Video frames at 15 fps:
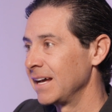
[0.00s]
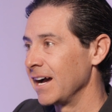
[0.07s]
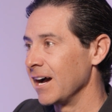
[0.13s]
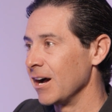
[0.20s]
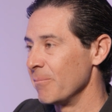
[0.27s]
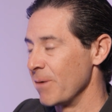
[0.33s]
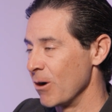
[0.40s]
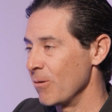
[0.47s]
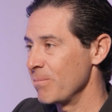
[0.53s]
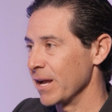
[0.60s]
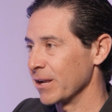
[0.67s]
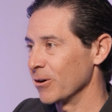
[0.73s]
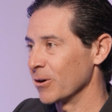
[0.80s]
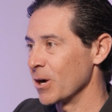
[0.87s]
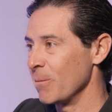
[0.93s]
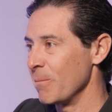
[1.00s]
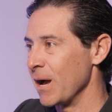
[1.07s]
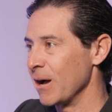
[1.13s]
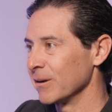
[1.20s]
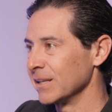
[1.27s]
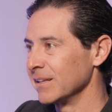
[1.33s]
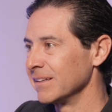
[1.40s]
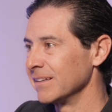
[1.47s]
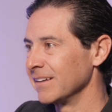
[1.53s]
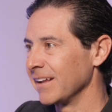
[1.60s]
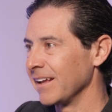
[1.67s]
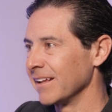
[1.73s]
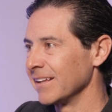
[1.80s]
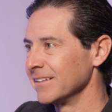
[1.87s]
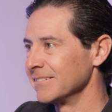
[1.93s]
mountain biker come out
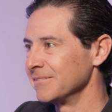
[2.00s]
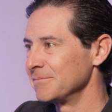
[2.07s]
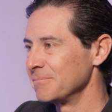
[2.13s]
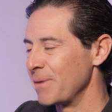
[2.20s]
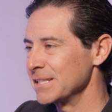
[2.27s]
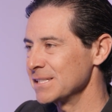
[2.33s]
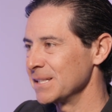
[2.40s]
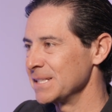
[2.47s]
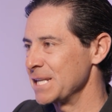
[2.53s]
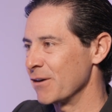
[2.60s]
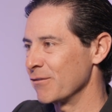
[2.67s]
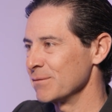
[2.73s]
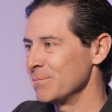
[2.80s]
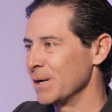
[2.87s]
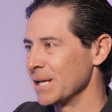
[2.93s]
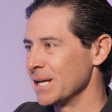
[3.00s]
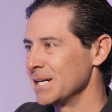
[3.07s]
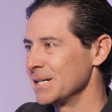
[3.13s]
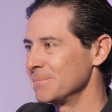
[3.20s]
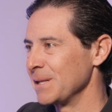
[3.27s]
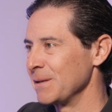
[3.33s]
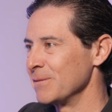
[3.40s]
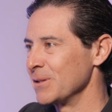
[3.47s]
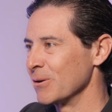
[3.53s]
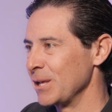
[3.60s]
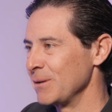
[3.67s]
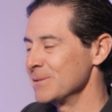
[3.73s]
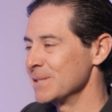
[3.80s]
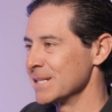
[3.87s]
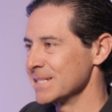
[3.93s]
and basically tear everybody up, even though
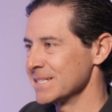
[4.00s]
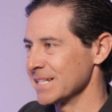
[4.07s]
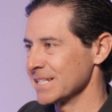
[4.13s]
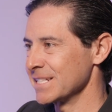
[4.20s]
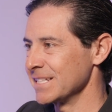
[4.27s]
he was in his 60s.